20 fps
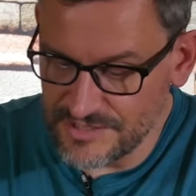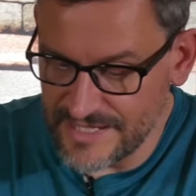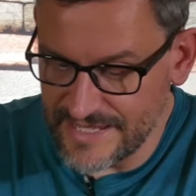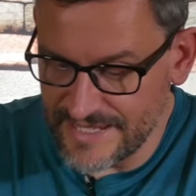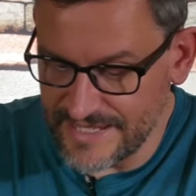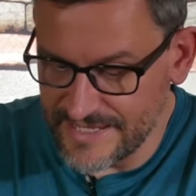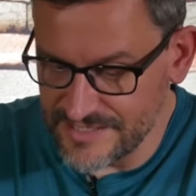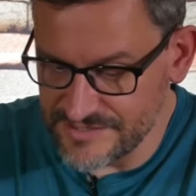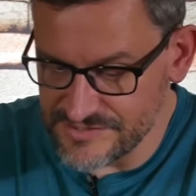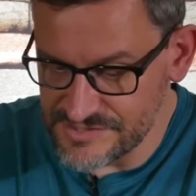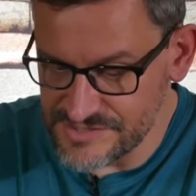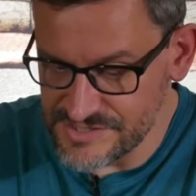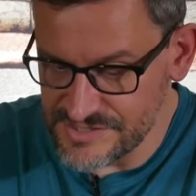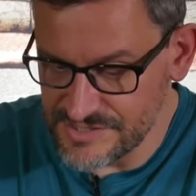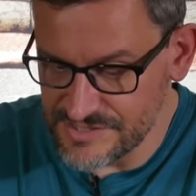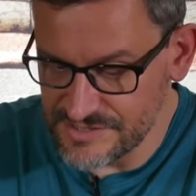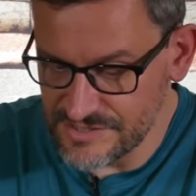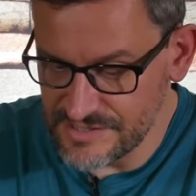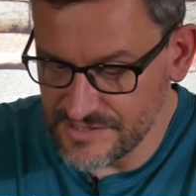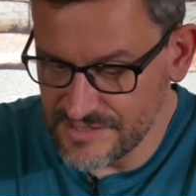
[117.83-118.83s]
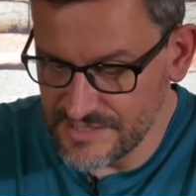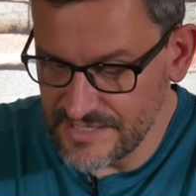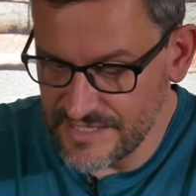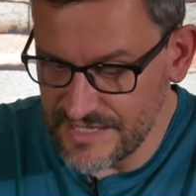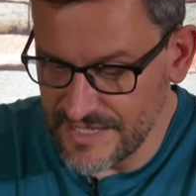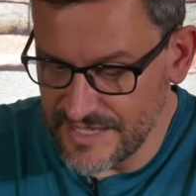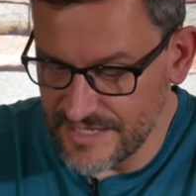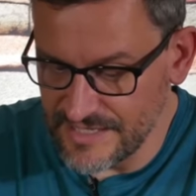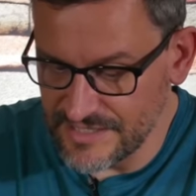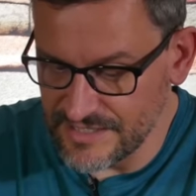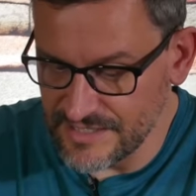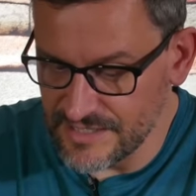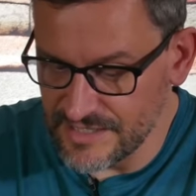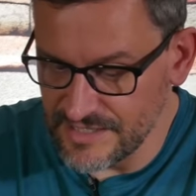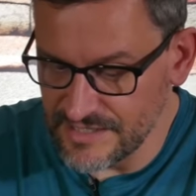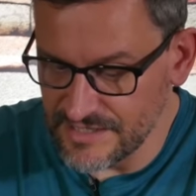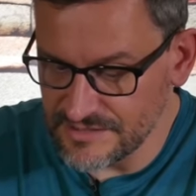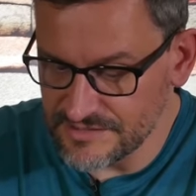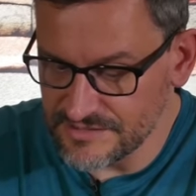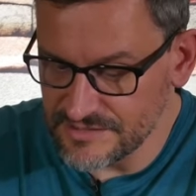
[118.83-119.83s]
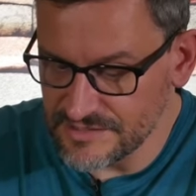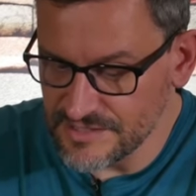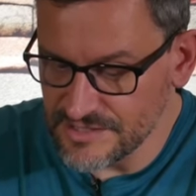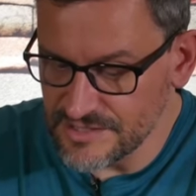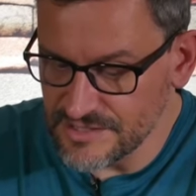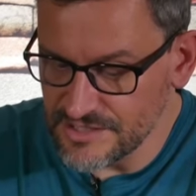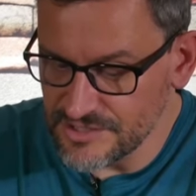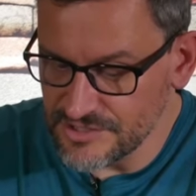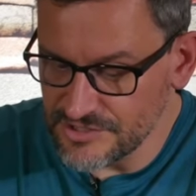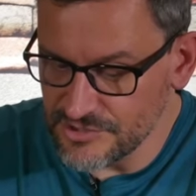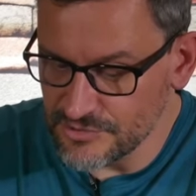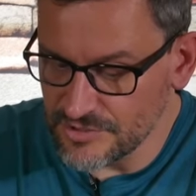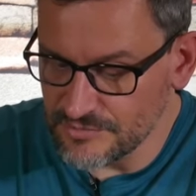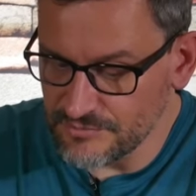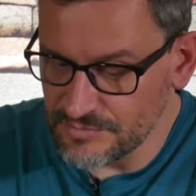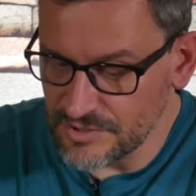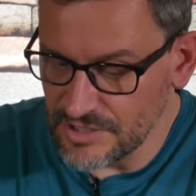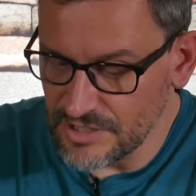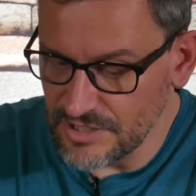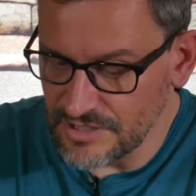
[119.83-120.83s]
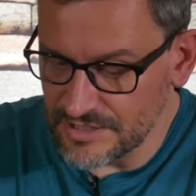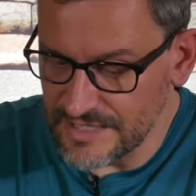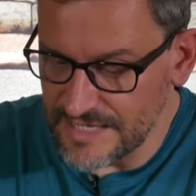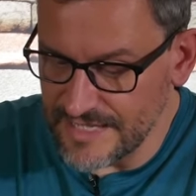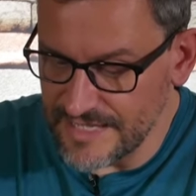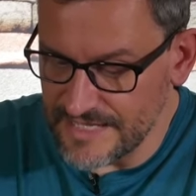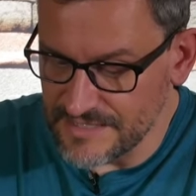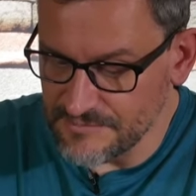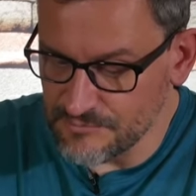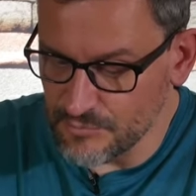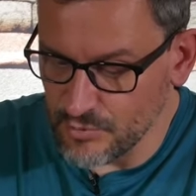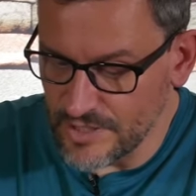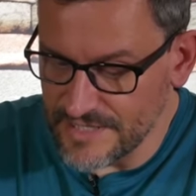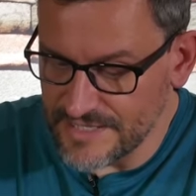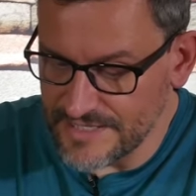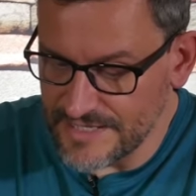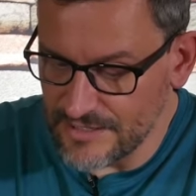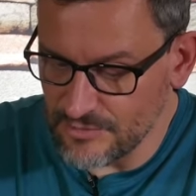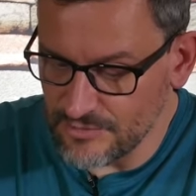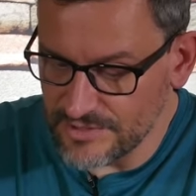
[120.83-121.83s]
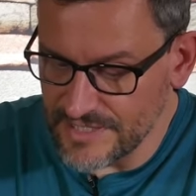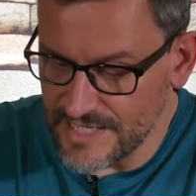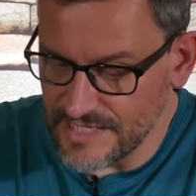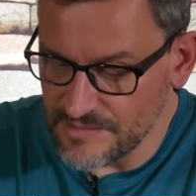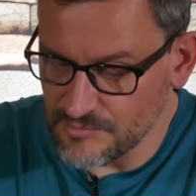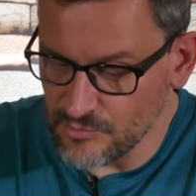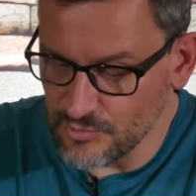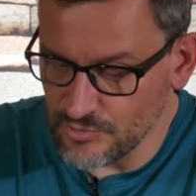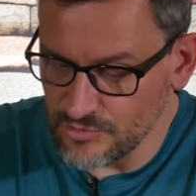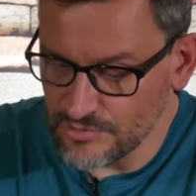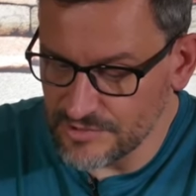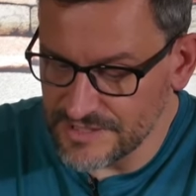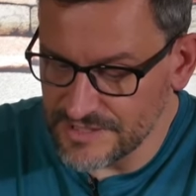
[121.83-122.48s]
has a, uh, you can plug a breakout cable